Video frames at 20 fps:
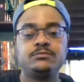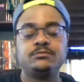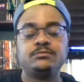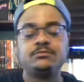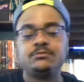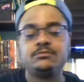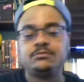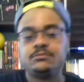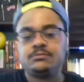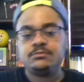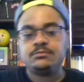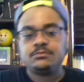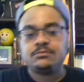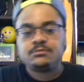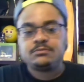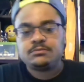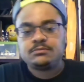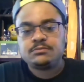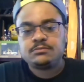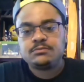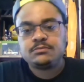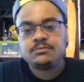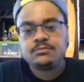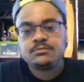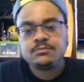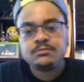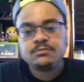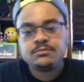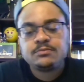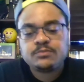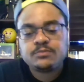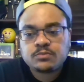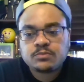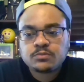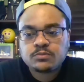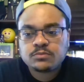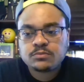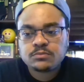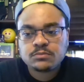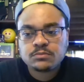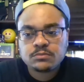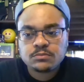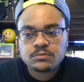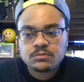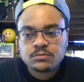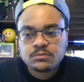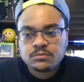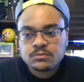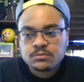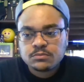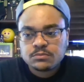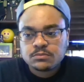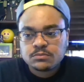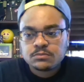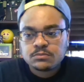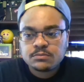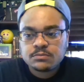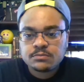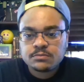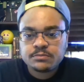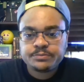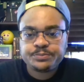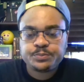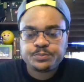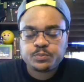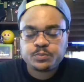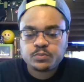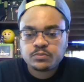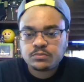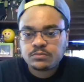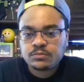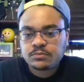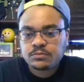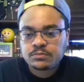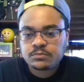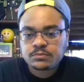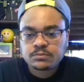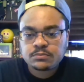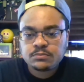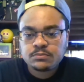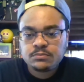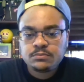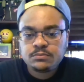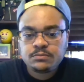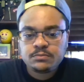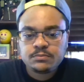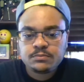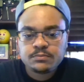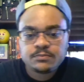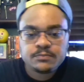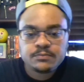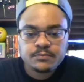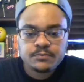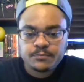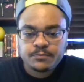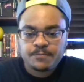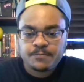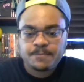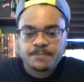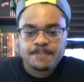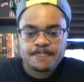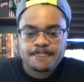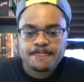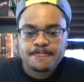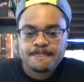(no one is talking)